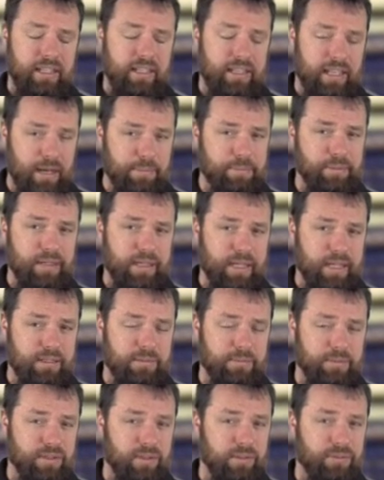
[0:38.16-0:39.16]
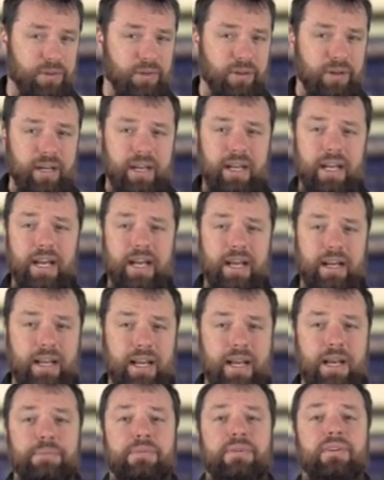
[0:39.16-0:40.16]
A couple of customers I've already had
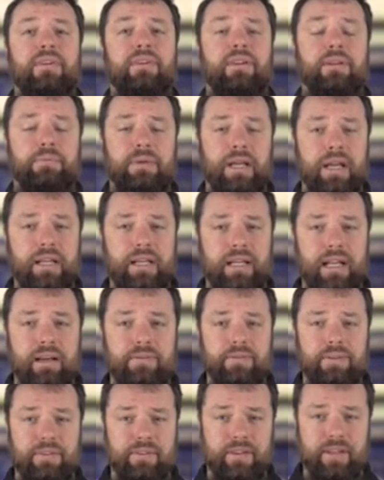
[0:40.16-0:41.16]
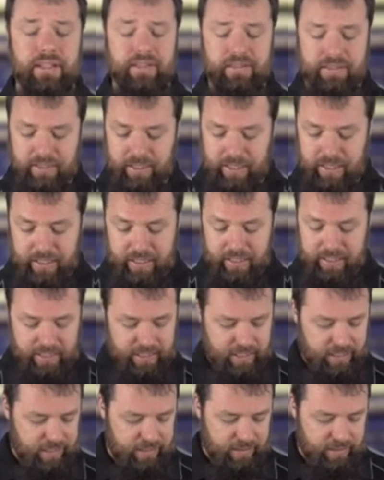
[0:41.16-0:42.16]
absolutely bloody love the thing. So
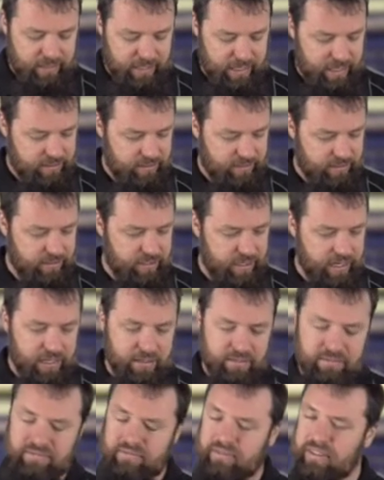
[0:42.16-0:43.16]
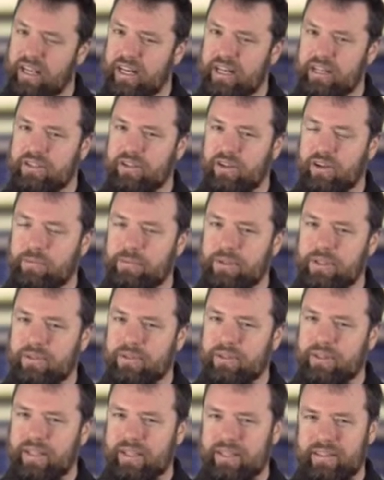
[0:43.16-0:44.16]
as I said, anytime you're
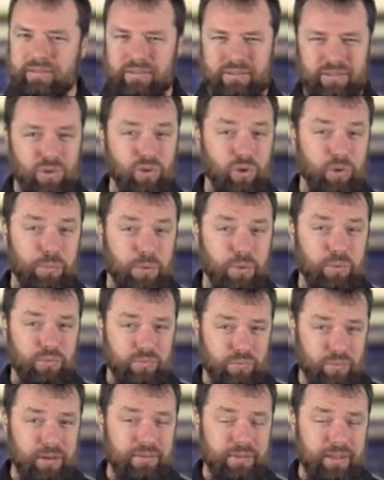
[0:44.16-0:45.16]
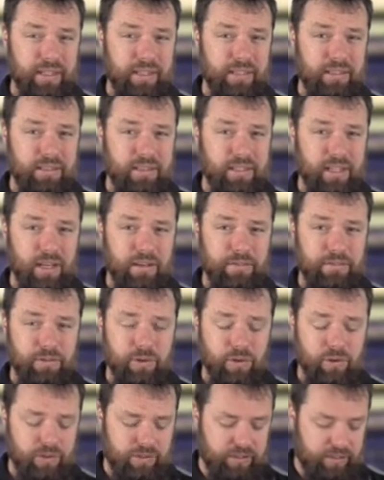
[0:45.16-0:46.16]
doing any normal riveting and so
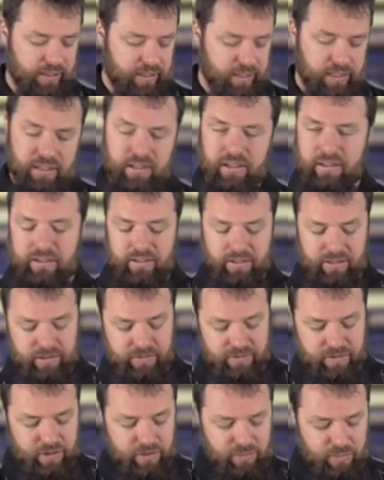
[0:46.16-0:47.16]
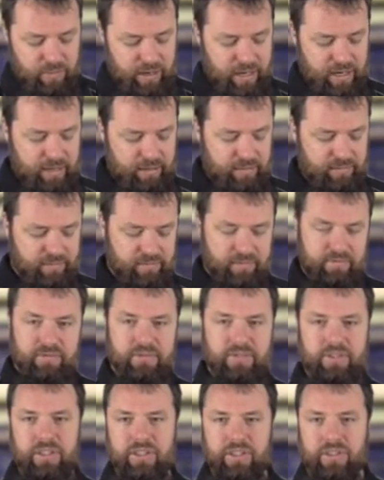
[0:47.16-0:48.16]
forth, you've got one
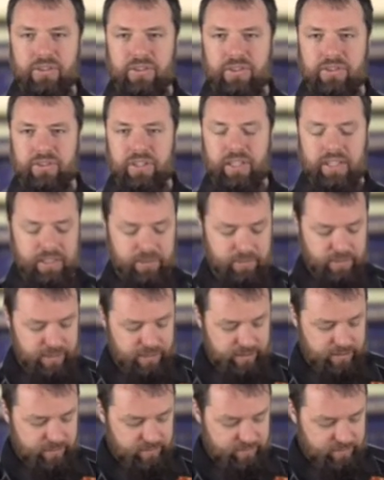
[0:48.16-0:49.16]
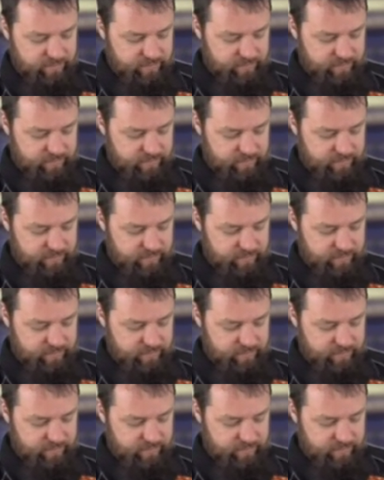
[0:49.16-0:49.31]
to do the drilling with